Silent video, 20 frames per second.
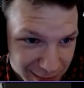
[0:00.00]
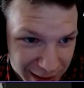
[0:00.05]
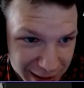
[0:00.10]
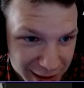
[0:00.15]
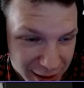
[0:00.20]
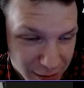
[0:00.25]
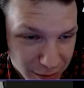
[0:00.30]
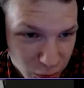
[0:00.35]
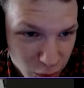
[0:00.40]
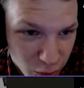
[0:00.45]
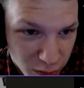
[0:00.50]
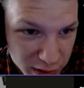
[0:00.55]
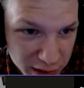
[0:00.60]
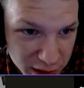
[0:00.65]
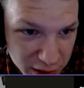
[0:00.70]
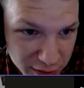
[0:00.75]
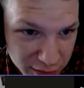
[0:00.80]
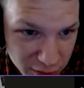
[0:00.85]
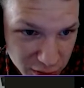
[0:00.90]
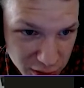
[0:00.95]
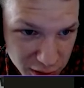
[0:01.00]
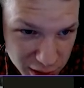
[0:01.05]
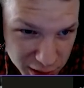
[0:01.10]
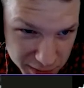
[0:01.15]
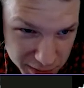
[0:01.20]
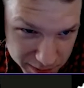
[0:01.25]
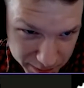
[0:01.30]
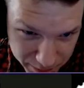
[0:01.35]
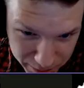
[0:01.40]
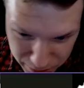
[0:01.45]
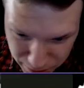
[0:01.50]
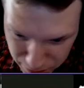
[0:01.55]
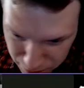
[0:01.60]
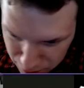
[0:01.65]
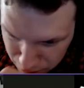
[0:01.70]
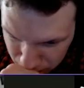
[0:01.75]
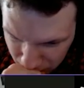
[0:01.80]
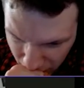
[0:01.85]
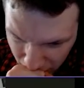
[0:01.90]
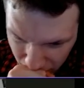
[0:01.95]
#1 overall.
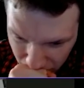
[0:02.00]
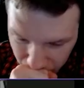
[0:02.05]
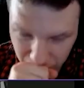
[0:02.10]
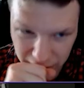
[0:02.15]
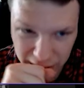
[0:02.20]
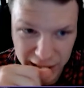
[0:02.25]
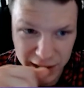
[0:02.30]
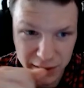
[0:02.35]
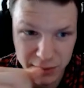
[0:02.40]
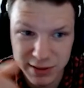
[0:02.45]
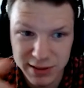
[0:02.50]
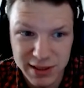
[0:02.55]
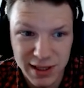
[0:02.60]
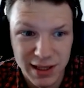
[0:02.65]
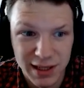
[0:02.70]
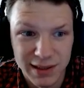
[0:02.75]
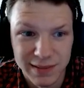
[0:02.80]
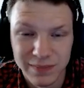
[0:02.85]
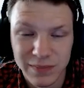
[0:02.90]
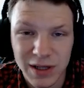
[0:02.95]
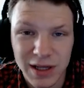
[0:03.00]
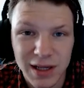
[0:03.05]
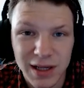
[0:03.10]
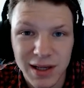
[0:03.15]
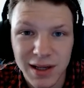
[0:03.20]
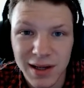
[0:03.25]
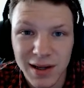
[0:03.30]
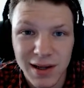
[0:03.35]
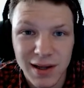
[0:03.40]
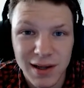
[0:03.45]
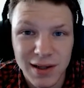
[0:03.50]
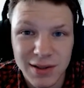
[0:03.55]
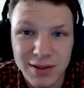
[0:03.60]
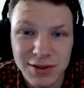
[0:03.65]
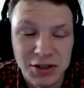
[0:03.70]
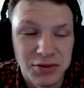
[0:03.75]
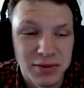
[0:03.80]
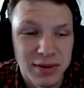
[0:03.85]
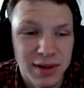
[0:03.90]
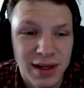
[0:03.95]
But like I was saying,
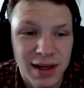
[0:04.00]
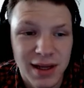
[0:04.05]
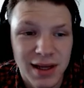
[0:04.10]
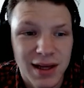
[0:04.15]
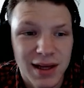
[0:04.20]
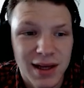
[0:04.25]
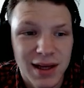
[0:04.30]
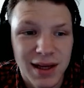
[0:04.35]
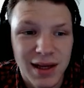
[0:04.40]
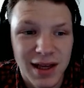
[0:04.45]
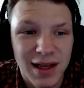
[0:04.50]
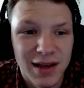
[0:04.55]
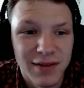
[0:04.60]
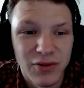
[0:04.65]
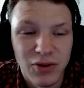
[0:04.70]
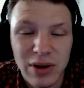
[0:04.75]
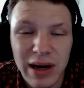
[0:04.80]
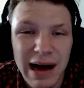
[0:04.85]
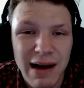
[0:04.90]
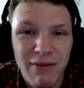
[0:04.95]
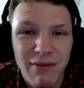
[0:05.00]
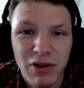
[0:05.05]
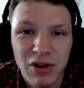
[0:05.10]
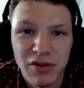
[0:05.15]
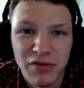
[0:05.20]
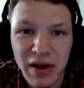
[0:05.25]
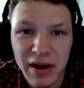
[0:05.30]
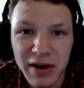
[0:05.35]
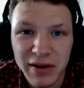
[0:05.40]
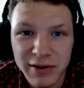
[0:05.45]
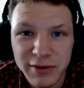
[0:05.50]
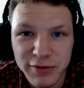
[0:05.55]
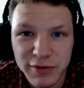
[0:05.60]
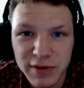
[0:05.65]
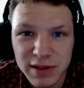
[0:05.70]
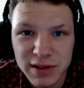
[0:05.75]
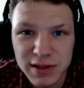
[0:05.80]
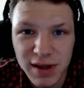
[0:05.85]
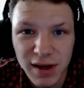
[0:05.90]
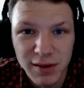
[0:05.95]
dude, if you have all the variants for
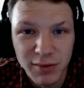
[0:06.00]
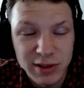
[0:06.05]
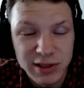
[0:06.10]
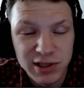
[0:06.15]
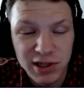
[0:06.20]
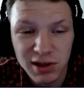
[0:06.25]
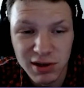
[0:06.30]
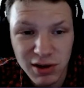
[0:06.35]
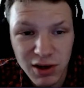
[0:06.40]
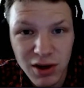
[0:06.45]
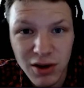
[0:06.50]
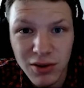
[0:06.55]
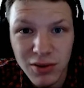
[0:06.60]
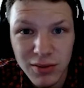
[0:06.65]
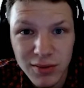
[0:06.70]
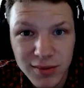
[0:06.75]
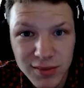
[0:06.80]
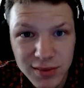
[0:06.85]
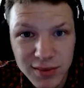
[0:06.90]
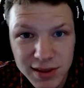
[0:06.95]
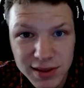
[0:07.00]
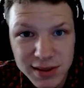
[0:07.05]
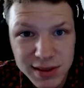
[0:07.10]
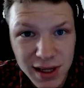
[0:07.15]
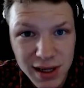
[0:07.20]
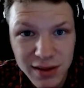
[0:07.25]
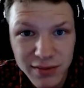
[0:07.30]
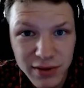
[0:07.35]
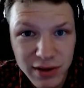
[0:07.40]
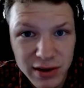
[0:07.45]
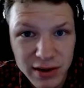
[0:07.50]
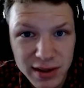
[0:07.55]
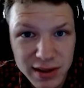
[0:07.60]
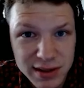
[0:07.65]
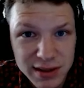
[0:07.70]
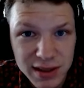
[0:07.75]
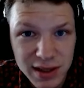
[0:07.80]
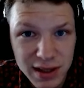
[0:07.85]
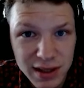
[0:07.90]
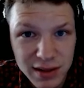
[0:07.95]
this gun, which I know is not a very
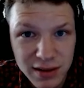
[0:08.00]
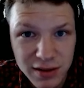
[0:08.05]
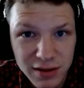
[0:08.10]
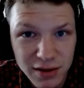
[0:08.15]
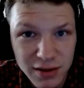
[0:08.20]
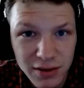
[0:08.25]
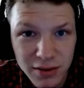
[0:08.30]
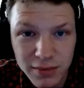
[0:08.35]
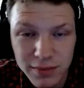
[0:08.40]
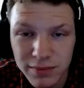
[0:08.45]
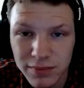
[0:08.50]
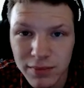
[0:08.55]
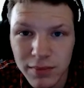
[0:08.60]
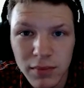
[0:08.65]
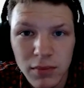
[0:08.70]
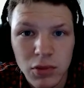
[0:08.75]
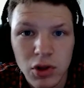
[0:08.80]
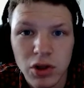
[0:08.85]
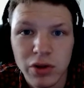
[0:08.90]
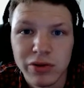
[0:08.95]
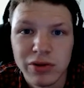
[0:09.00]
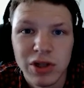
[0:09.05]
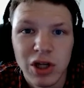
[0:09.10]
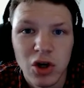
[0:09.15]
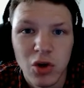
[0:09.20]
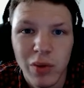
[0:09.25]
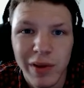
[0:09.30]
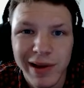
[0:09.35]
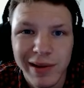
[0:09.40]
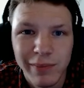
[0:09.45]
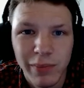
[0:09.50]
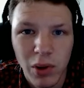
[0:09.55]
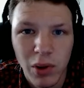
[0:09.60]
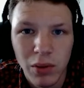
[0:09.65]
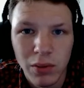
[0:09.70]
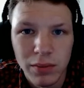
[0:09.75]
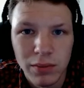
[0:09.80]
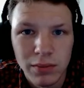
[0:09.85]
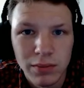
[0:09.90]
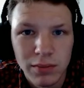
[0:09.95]
easy thing to do, use the quick
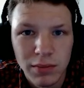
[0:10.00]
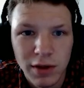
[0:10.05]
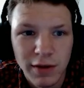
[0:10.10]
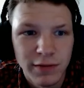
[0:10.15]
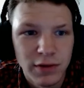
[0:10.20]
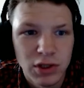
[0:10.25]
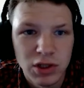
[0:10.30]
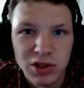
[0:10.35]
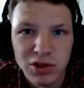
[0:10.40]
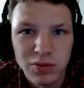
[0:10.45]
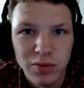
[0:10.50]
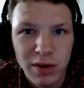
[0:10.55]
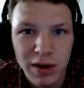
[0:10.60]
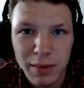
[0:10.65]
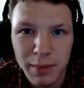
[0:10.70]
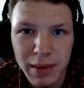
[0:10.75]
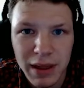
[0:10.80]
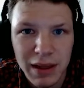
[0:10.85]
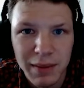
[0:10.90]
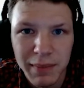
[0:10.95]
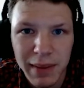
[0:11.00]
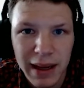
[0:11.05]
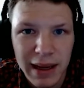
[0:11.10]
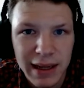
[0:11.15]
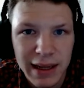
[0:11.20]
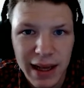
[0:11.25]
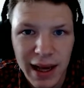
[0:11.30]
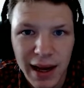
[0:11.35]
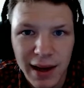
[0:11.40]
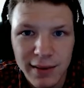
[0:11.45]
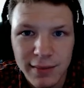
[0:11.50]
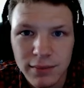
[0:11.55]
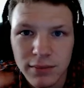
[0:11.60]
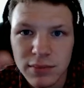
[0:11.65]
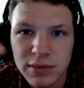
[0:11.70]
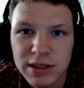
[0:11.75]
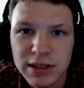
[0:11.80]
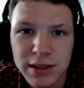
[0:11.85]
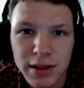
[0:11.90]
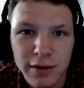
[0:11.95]
bolt if you just want to be a maniac.
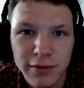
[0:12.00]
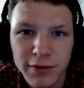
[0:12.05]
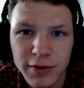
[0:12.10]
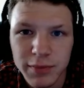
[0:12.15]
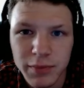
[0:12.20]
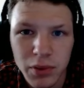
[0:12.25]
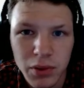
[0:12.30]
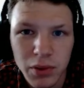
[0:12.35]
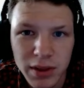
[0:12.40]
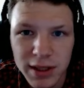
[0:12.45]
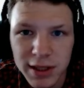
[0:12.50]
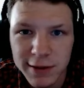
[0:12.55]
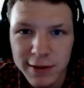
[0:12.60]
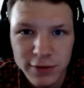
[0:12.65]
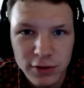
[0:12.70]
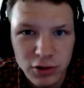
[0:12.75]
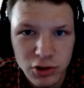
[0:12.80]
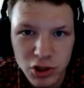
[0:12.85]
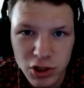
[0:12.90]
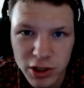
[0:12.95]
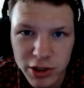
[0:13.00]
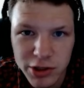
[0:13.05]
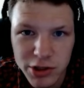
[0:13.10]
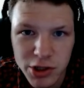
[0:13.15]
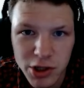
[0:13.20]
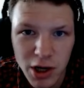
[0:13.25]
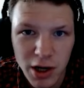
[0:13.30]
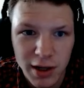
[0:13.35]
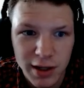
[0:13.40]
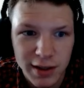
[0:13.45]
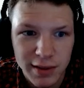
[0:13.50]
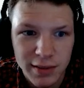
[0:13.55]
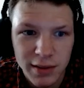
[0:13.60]
Silver bullet if you're trick shotting.